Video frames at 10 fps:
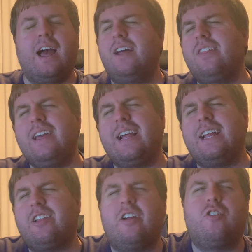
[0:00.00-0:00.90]
I think
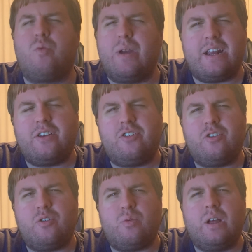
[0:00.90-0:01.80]
it's underrated
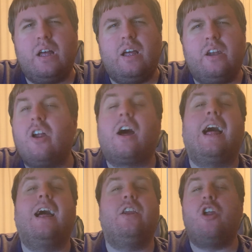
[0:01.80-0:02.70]
to not
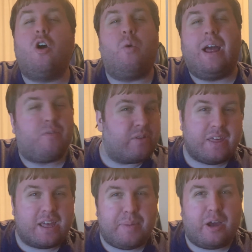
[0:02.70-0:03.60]
know
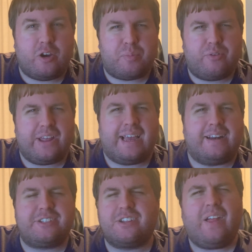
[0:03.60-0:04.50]
everything about your protagonist.